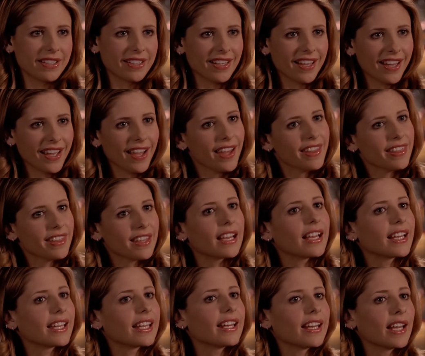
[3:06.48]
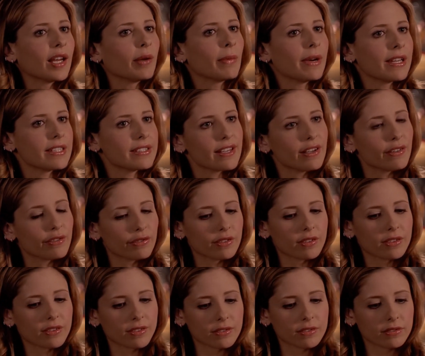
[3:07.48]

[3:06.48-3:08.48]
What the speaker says: but I think I can name myself.